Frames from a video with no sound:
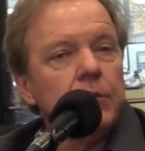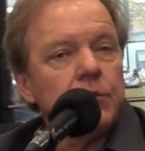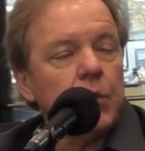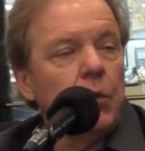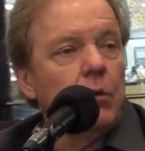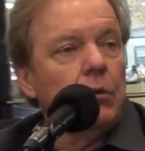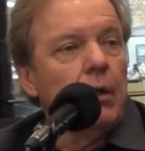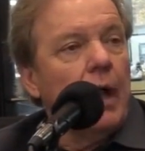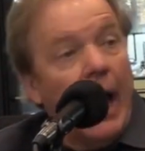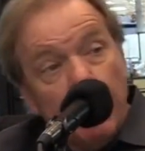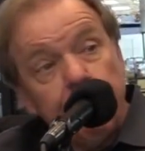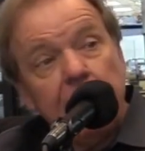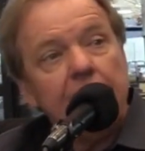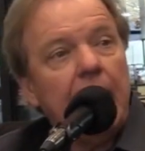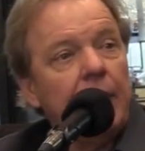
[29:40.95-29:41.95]
So
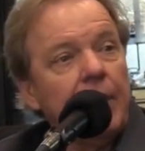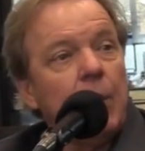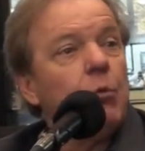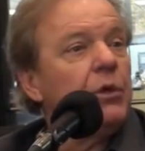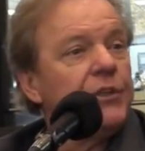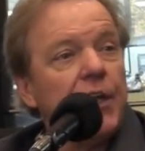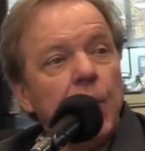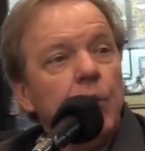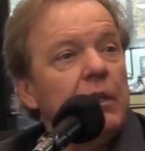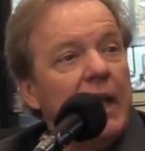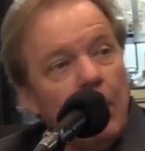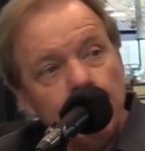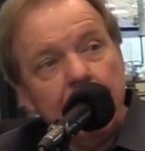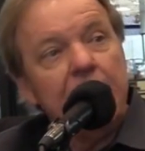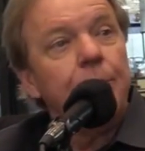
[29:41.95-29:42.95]
I bid on that. Well,
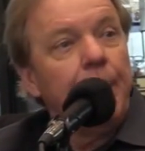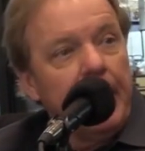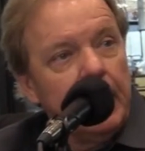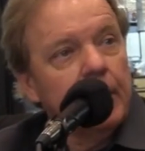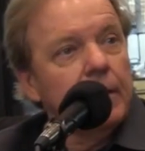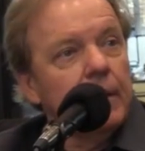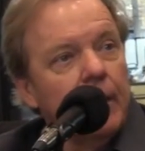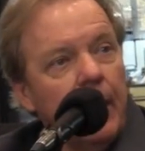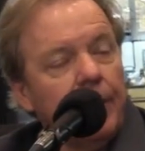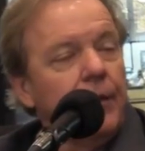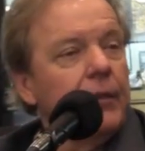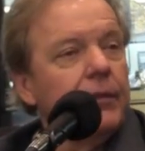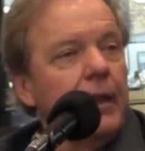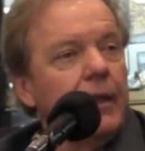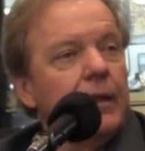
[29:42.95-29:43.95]
Daryl outbid me on
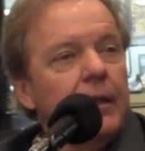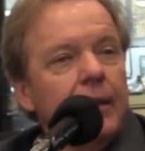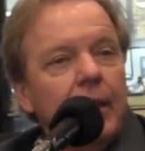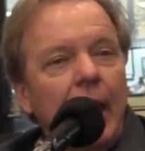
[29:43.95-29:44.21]
the thing.